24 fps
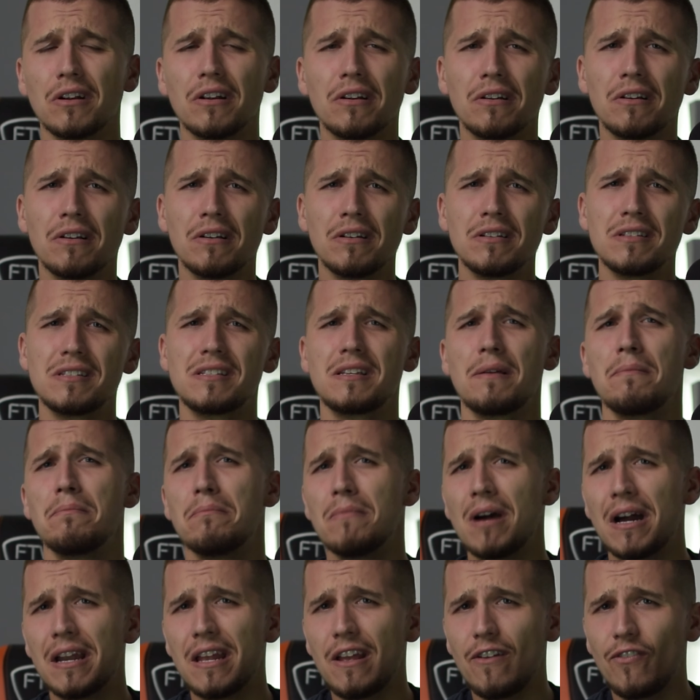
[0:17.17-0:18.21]
earn some
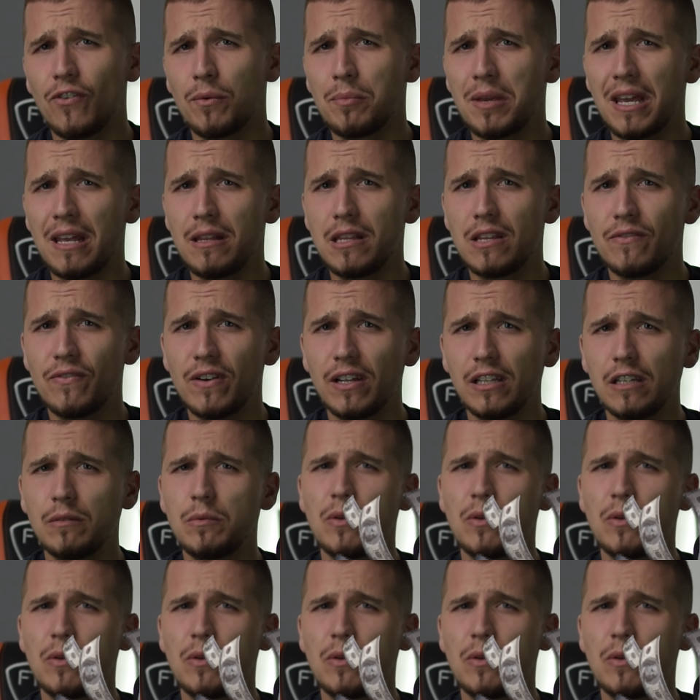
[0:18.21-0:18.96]
money from game development.